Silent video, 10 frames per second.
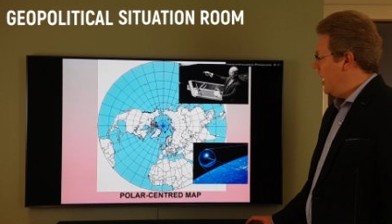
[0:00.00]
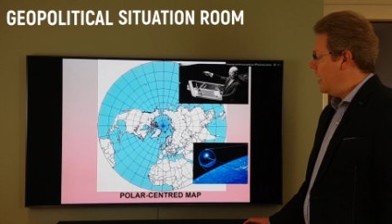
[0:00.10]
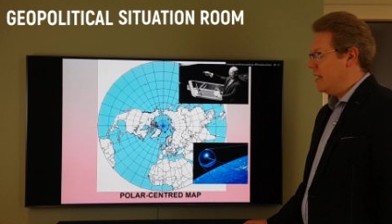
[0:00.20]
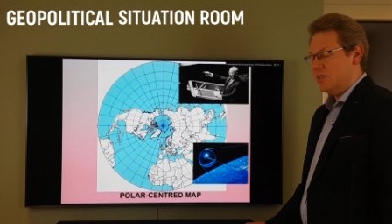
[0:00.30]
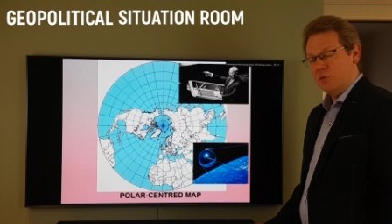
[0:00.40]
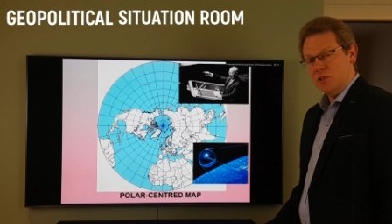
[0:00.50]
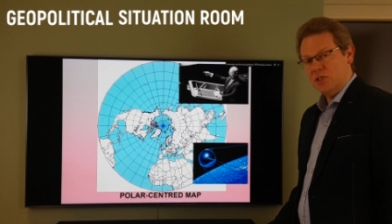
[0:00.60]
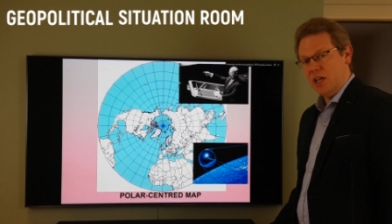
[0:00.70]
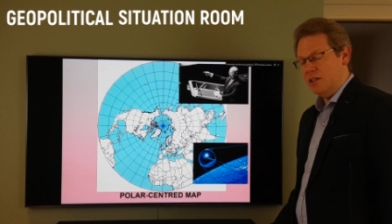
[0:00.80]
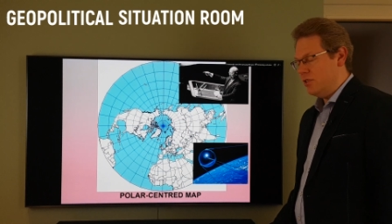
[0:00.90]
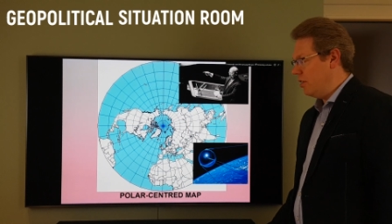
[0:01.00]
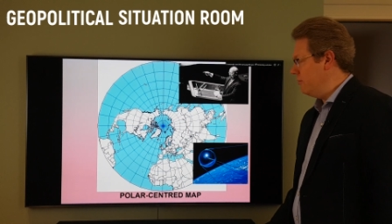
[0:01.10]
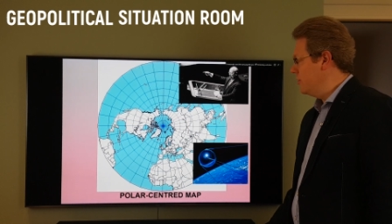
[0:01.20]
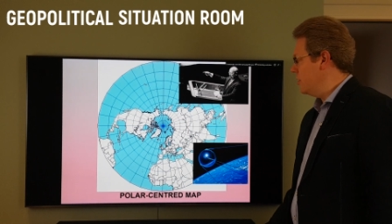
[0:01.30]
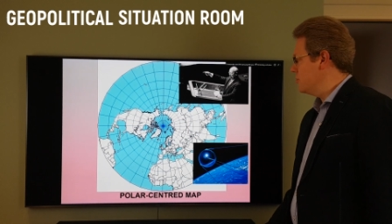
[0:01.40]
And as a result
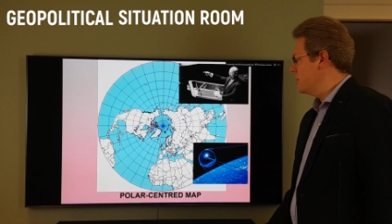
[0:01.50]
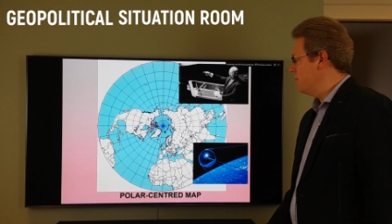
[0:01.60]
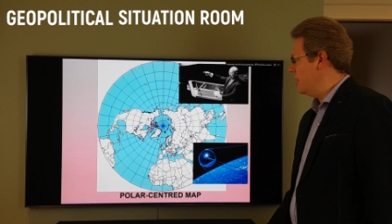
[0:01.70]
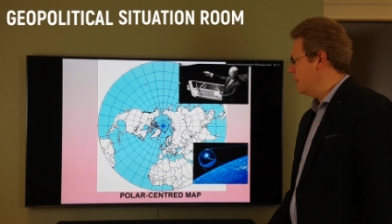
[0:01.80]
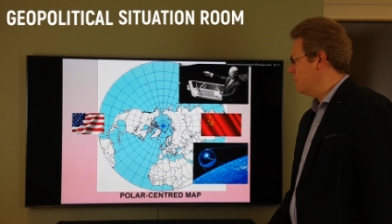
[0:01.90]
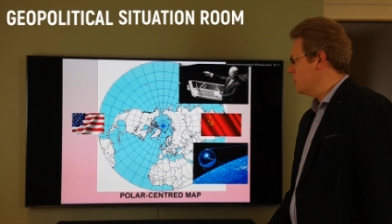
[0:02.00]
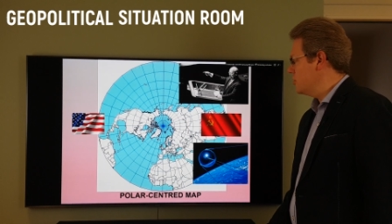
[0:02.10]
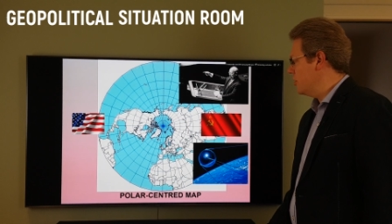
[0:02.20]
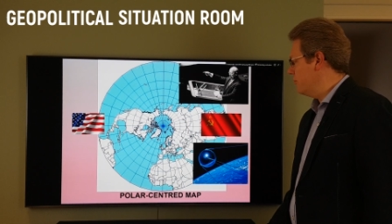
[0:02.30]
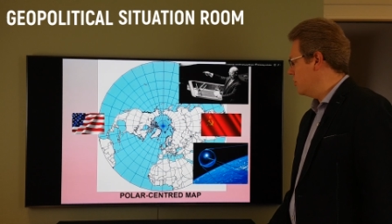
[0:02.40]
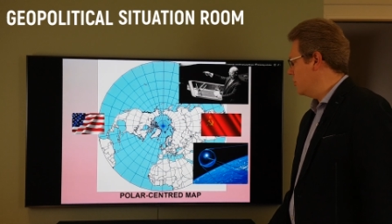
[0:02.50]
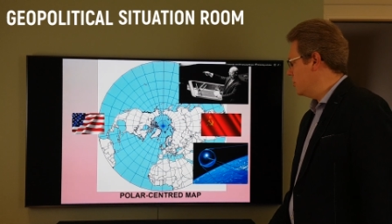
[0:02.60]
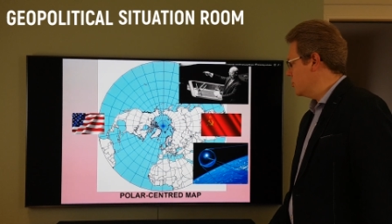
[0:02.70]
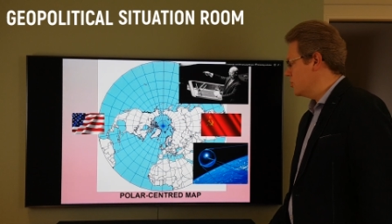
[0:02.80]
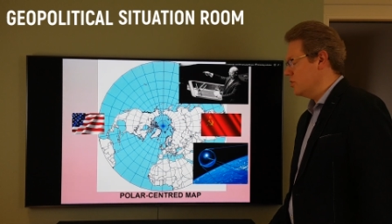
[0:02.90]
of those developments, of
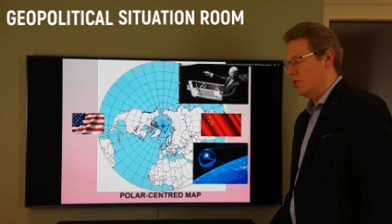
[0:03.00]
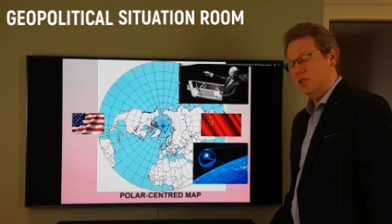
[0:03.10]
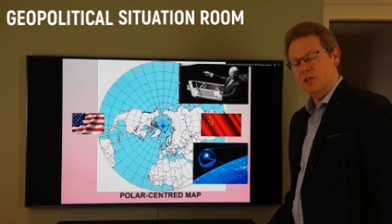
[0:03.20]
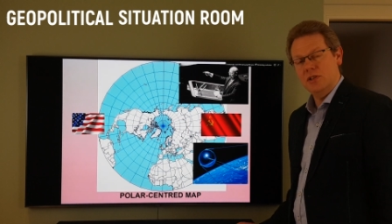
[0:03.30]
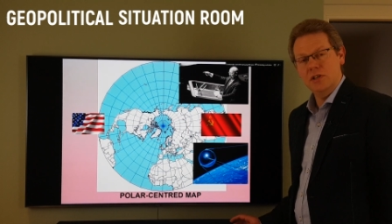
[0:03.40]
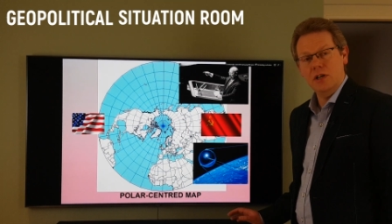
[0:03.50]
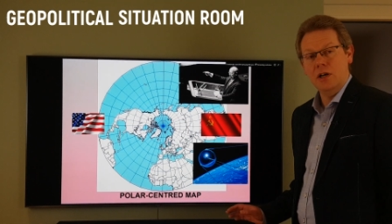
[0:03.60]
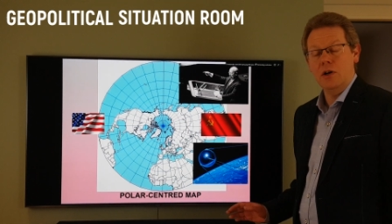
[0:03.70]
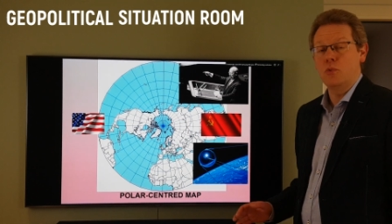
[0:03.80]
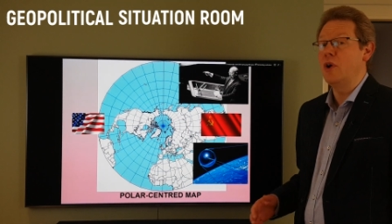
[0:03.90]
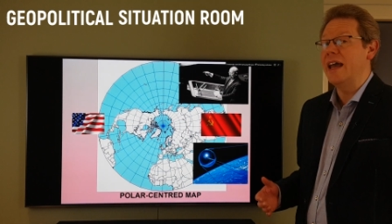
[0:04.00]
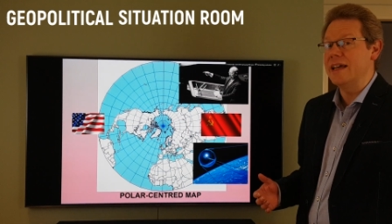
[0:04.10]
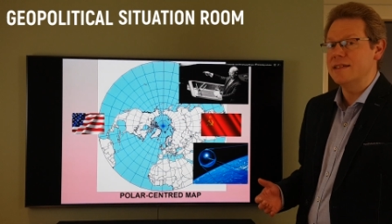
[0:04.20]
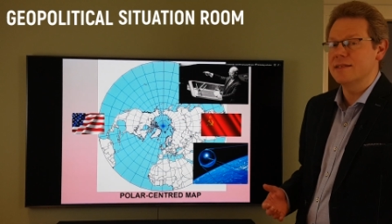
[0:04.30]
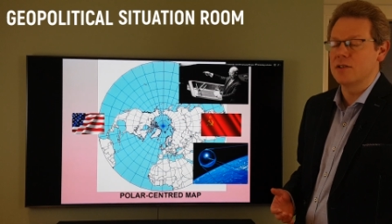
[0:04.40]
course, the
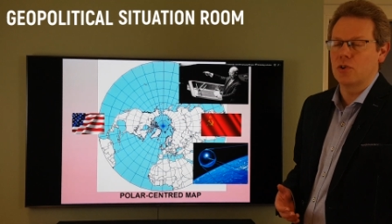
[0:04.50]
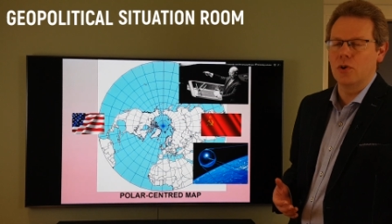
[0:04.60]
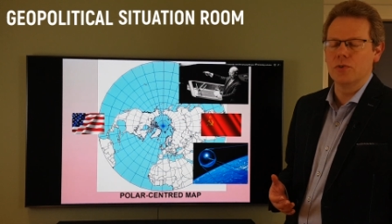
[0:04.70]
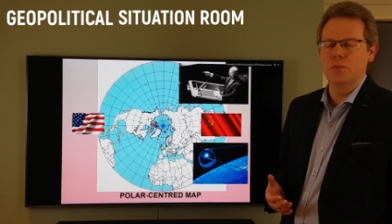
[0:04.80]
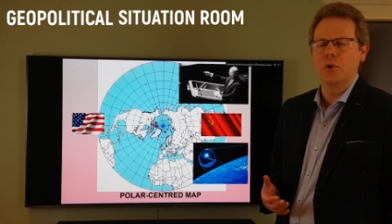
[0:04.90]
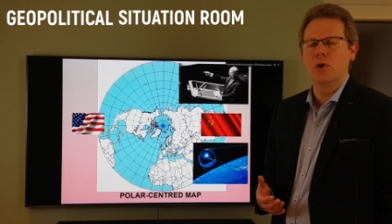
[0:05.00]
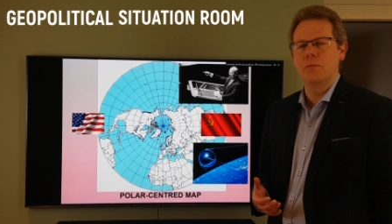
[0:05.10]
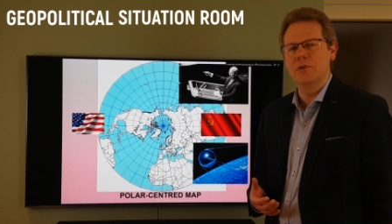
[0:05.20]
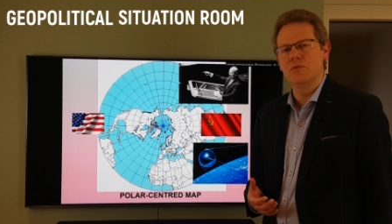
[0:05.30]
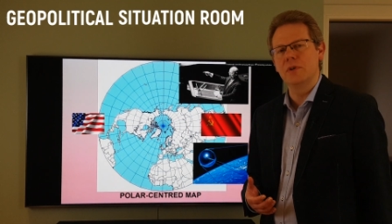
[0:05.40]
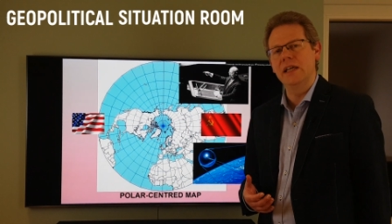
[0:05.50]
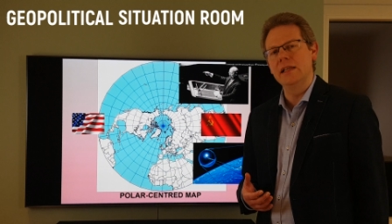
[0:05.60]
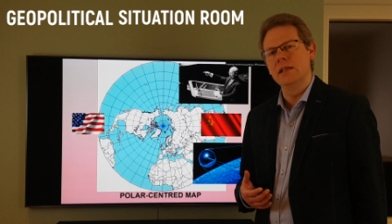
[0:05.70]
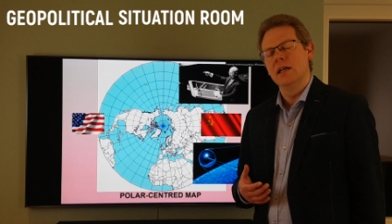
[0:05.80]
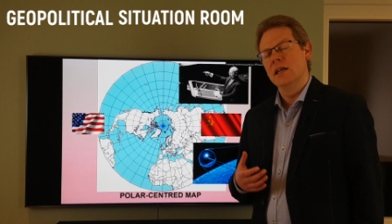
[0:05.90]
race, the Cold War
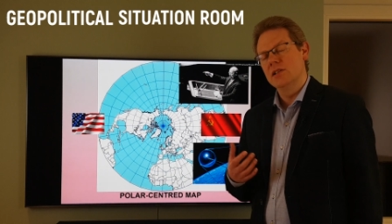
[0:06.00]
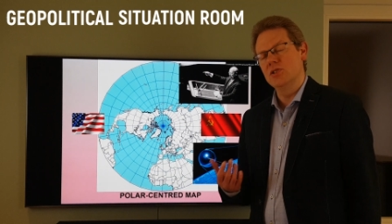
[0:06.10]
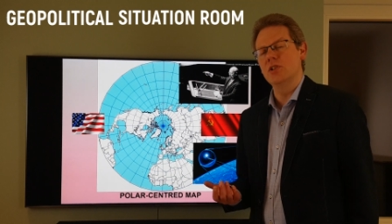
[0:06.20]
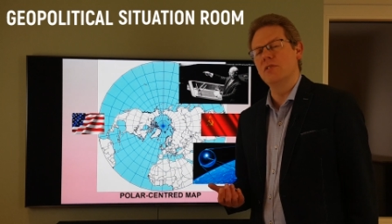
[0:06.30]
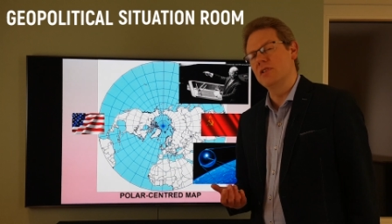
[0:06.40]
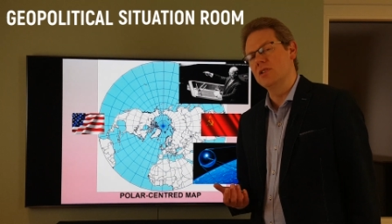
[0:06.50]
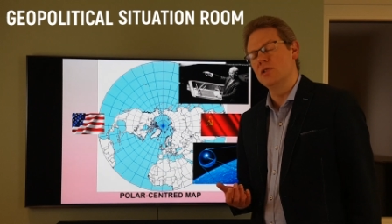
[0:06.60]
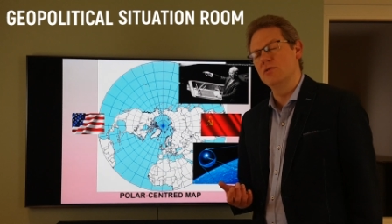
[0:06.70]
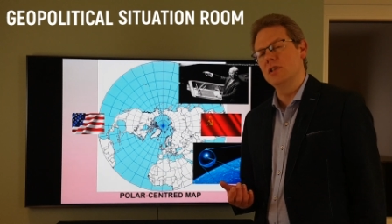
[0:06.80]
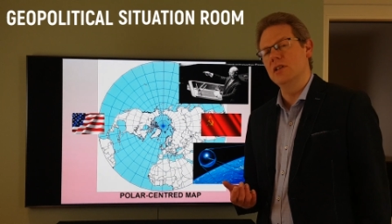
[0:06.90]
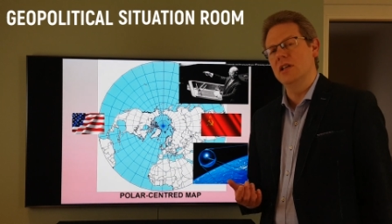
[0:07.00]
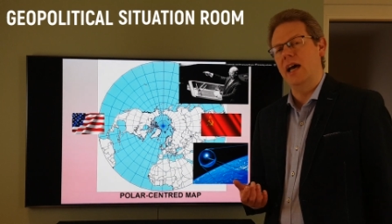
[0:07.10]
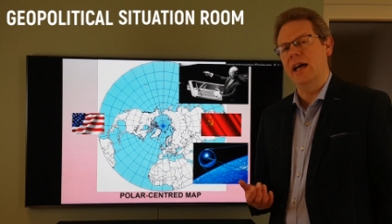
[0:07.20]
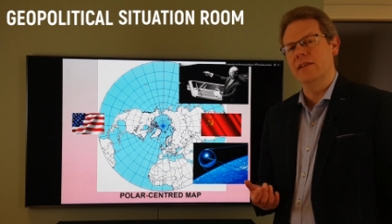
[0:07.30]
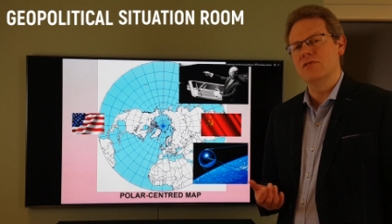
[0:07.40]
between the Soviet Union
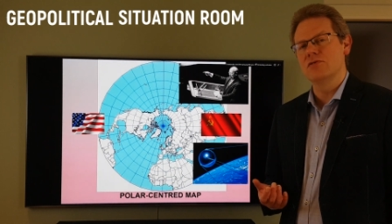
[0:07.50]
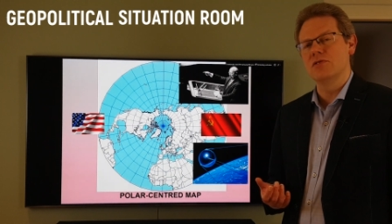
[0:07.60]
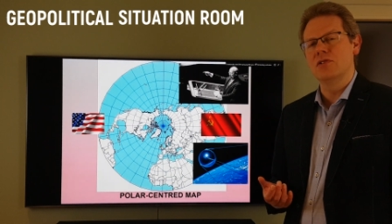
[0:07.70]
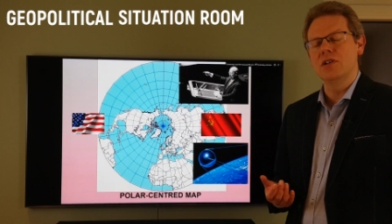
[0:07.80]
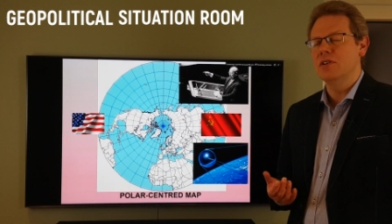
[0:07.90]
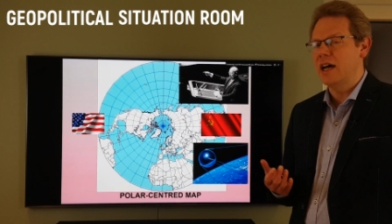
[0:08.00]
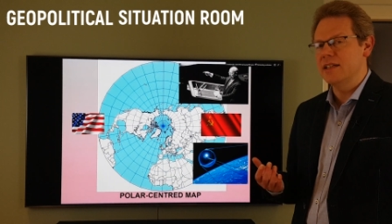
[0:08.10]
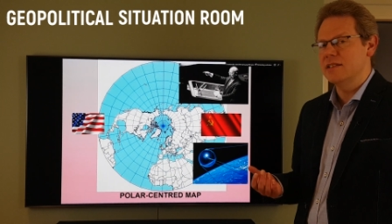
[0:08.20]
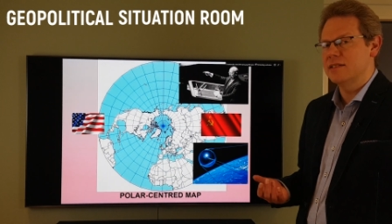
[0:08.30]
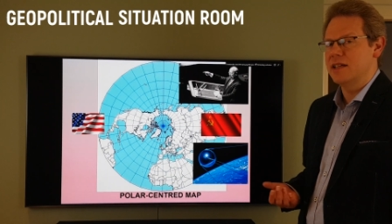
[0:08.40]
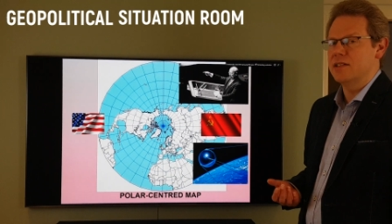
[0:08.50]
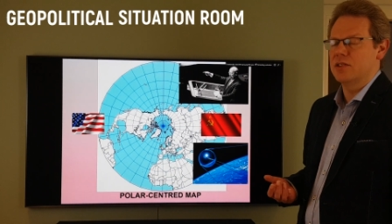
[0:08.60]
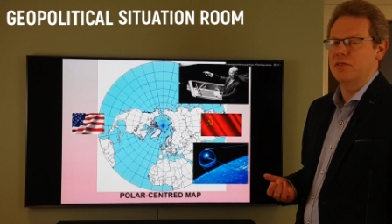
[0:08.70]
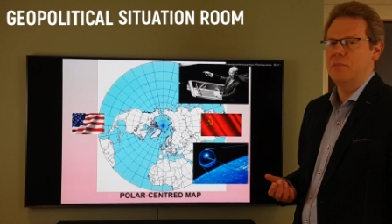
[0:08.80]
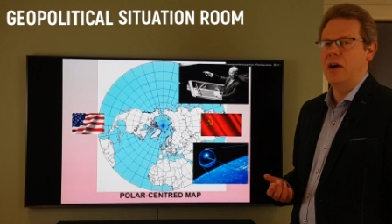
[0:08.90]
and the United States
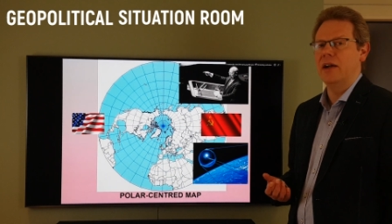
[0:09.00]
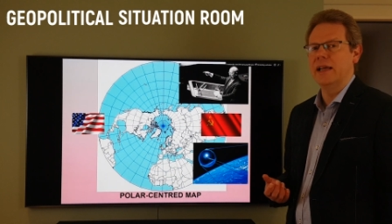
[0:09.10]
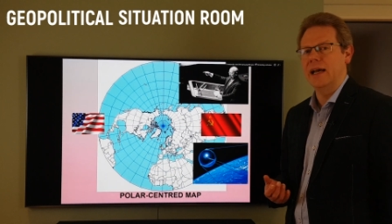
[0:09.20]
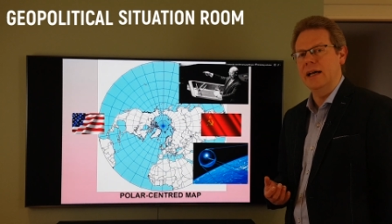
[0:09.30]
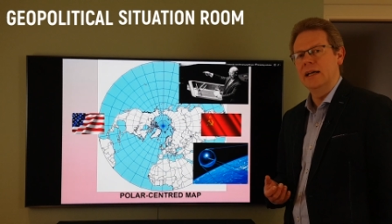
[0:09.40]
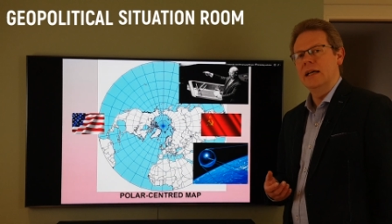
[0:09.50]
of America